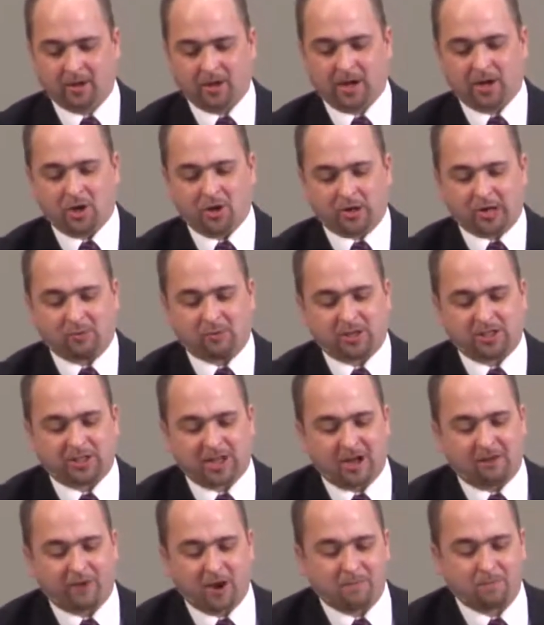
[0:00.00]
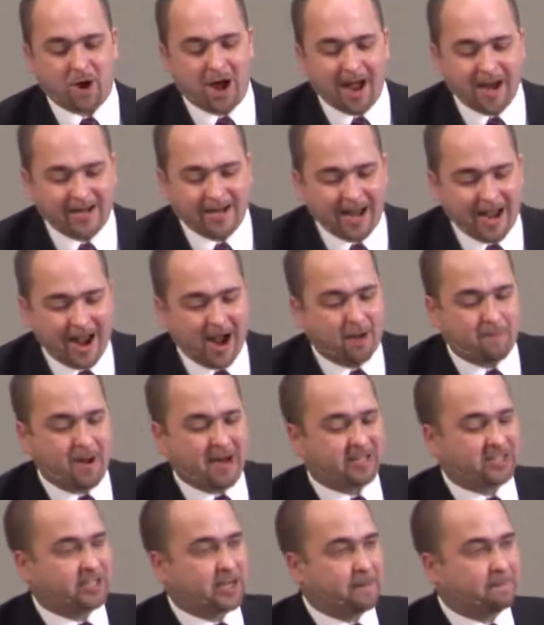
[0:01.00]
And you can receive him right now by
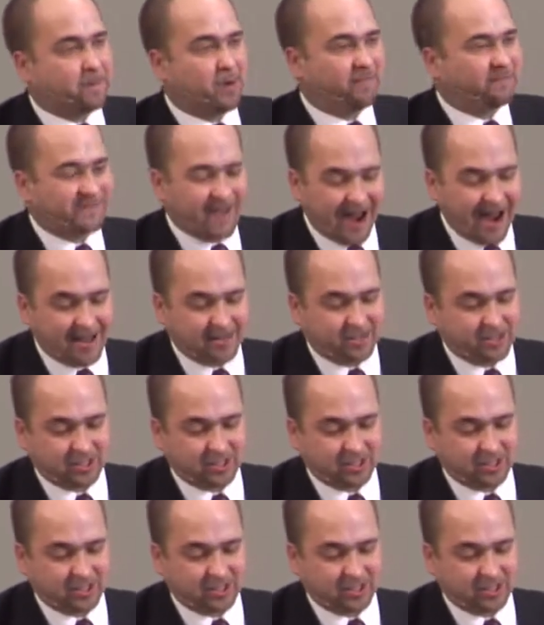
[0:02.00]
simple faith,